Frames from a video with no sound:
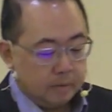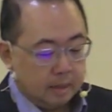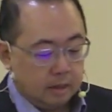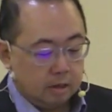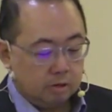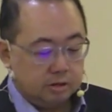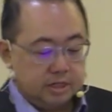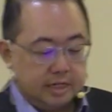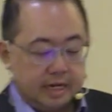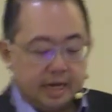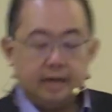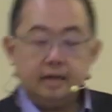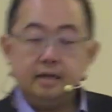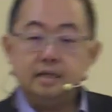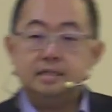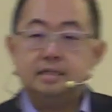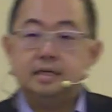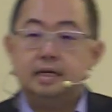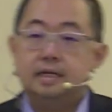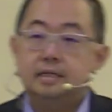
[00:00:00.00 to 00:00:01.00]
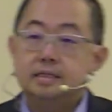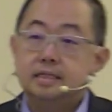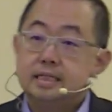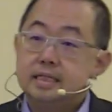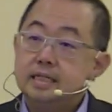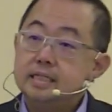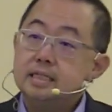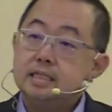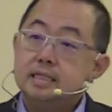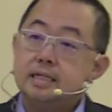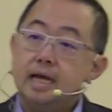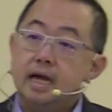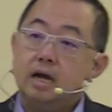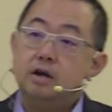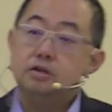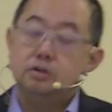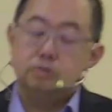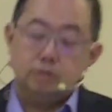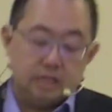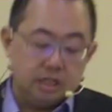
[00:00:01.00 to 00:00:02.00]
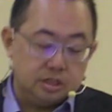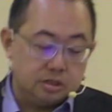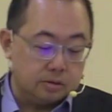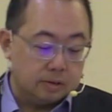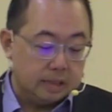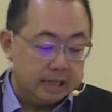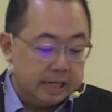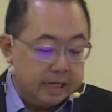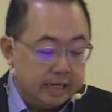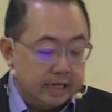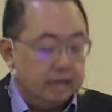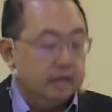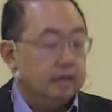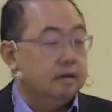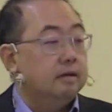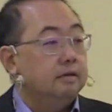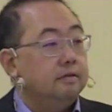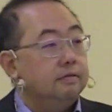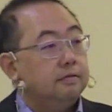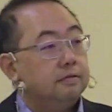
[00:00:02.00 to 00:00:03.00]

Christianity says, this is how you need to live